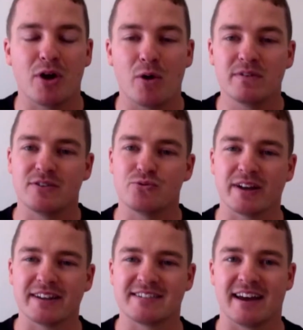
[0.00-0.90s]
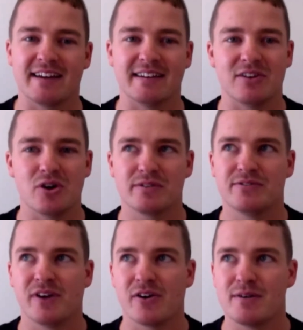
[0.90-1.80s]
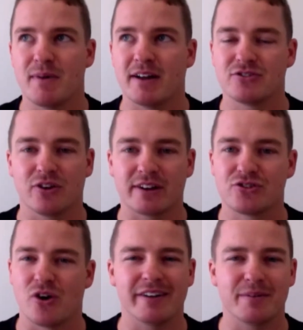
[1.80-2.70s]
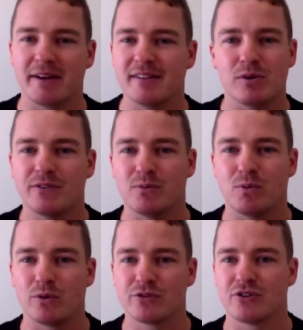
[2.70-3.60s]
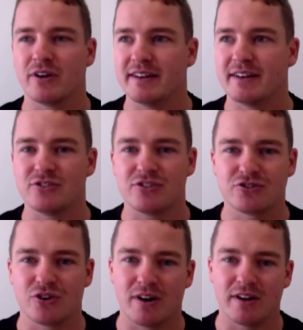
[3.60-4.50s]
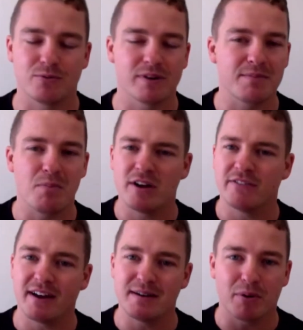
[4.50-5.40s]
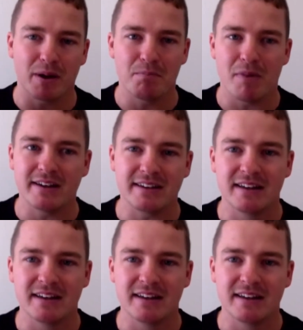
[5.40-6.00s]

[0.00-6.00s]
I was in real estate, and I was very much like trying to be the Wolf of Wall Street and just trying, really motivated by money,